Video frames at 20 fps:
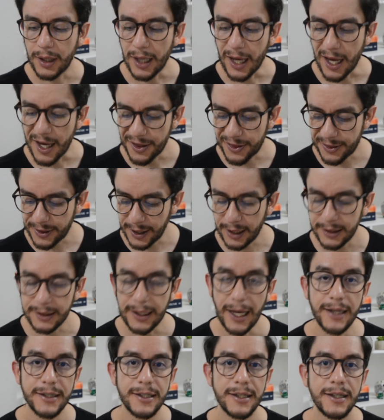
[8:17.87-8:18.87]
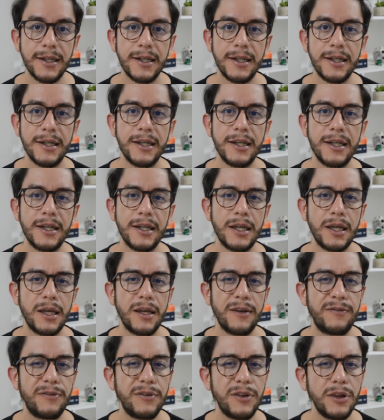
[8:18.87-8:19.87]
I think that
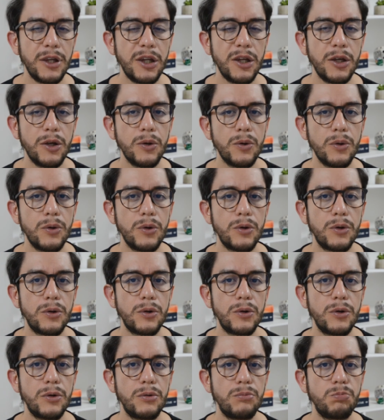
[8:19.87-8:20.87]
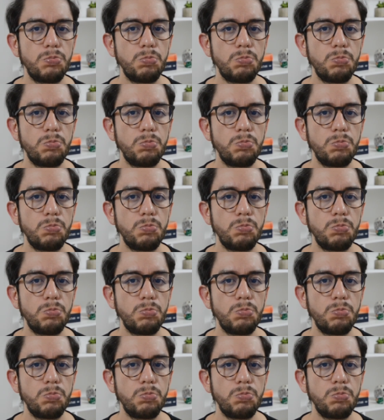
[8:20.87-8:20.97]
if you're